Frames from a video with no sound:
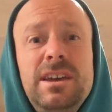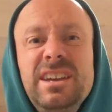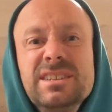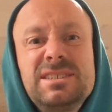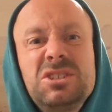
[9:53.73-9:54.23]

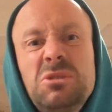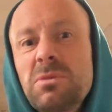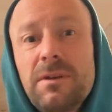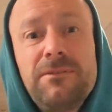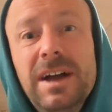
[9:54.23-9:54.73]
it is
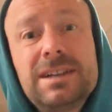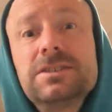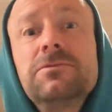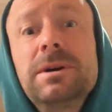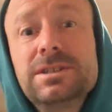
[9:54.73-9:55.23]
super
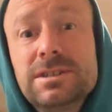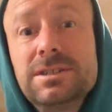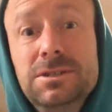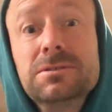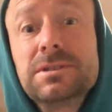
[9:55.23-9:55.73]
effective by just
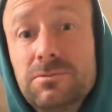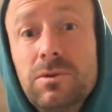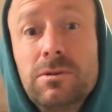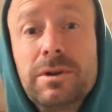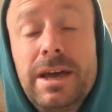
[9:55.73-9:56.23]
using
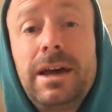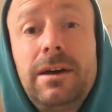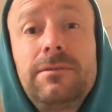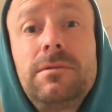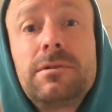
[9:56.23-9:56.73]
what we
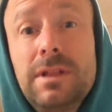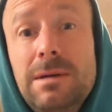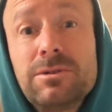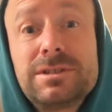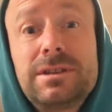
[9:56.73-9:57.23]
have.
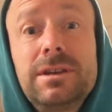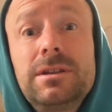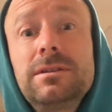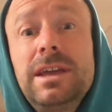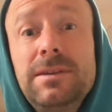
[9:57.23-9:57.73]
Glabrous
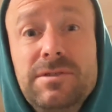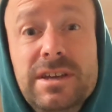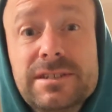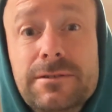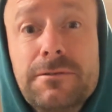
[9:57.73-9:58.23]
skin,
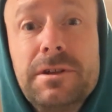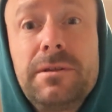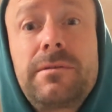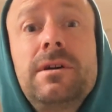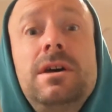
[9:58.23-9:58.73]
AVAs
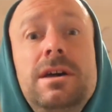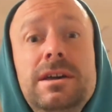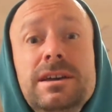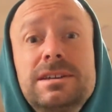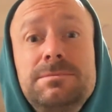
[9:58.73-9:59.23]
underneath,
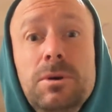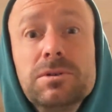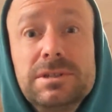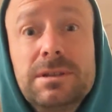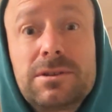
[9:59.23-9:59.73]

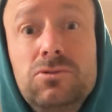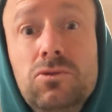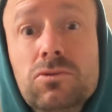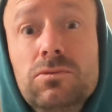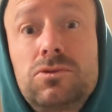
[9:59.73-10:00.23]
exposing it to
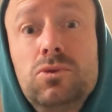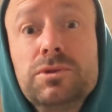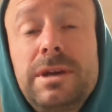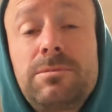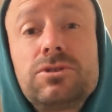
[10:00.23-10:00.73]
cool
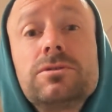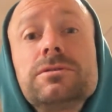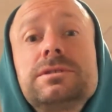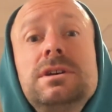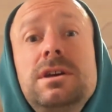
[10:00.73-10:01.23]

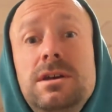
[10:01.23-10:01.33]
temperatures